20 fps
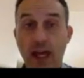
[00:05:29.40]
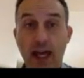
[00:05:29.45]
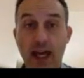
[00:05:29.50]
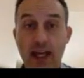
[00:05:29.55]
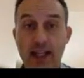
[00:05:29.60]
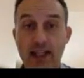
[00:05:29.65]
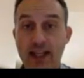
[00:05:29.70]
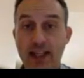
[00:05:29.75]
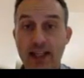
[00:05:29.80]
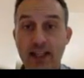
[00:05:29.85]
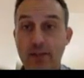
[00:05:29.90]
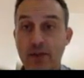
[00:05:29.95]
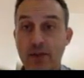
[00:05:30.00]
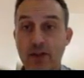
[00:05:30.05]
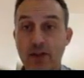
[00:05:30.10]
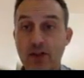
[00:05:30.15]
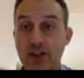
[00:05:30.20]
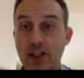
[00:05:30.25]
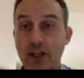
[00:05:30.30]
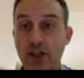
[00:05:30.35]
there. It's that simple.
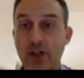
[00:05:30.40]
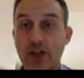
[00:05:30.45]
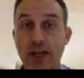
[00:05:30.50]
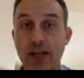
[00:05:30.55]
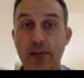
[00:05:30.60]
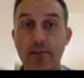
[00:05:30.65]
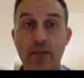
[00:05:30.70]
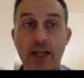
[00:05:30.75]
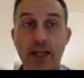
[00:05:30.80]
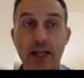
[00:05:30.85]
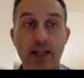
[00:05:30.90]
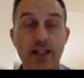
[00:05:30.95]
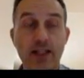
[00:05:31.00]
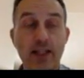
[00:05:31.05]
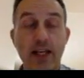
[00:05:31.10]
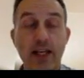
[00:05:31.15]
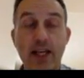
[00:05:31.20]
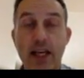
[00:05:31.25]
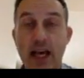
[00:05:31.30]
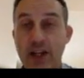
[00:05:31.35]
It's going to take you 10
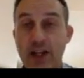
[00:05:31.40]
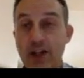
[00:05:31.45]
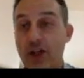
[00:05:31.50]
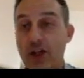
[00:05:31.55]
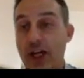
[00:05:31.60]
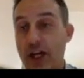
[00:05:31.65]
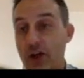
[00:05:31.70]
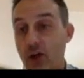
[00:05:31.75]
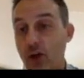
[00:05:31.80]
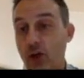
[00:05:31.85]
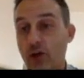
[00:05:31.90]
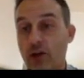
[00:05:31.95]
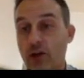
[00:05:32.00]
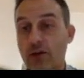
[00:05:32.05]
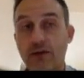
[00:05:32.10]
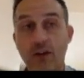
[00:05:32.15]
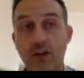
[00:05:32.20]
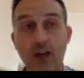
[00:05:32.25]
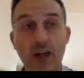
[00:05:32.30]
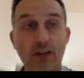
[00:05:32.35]
minutes. And then you get an order on
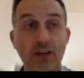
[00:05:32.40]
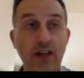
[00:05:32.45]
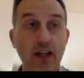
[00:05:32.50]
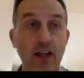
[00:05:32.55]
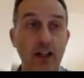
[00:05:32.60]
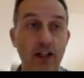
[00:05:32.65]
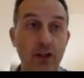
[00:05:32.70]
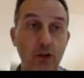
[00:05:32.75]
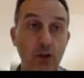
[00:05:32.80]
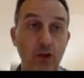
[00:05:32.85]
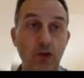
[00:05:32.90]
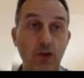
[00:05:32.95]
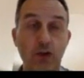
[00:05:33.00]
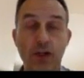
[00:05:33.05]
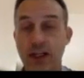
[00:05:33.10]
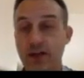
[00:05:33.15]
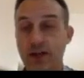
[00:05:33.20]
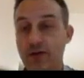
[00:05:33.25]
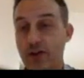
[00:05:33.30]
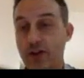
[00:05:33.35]
Fiverr. You order it on
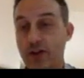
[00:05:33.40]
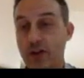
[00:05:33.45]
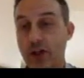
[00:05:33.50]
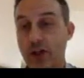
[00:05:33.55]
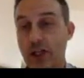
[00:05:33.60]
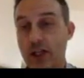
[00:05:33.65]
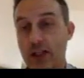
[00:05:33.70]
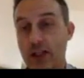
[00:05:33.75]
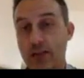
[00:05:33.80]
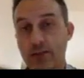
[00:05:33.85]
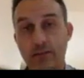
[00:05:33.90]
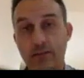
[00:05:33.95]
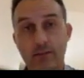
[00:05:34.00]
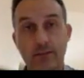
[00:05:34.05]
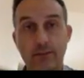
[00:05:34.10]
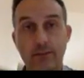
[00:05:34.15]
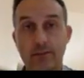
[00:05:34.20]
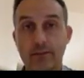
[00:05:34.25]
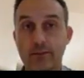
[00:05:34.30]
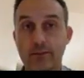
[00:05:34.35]
here for $1.
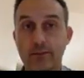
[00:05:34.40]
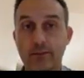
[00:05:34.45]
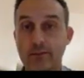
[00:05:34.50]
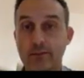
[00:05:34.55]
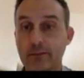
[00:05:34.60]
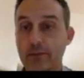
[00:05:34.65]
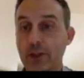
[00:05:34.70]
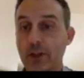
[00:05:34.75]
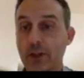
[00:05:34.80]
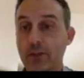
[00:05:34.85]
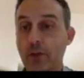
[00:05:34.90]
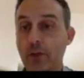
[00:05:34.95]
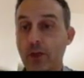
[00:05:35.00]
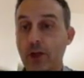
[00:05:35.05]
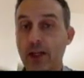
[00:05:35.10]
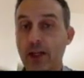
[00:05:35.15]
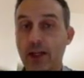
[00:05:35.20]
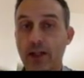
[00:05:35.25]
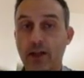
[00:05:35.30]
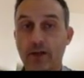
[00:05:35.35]
You
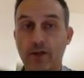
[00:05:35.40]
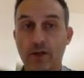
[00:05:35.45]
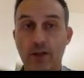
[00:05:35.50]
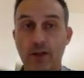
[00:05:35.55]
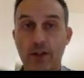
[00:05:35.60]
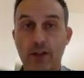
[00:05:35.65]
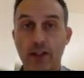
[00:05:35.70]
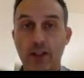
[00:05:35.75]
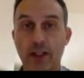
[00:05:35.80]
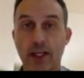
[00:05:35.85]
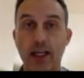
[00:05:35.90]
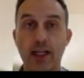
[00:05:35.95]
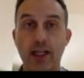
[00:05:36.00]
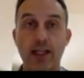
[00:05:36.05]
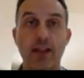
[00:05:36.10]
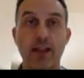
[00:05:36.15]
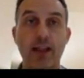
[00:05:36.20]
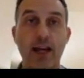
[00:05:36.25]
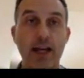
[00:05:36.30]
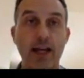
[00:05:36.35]
pocket the difference. It
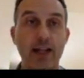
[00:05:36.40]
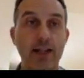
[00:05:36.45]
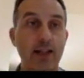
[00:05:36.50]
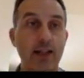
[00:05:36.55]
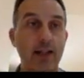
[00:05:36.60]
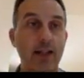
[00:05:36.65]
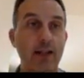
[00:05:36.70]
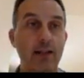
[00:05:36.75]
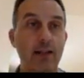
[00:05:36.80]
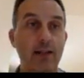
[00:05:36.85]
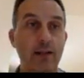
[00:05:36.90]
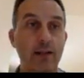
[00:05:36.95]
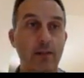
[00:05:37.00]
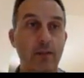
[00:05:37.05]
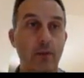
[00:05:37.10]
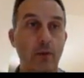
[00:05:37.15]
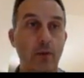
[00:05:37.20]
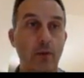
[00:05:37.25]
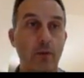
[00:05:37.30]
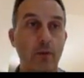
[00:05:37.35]
is that
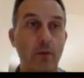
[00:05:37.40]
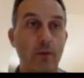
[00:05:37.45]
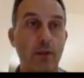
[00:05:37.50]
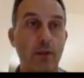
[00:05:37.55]
simple.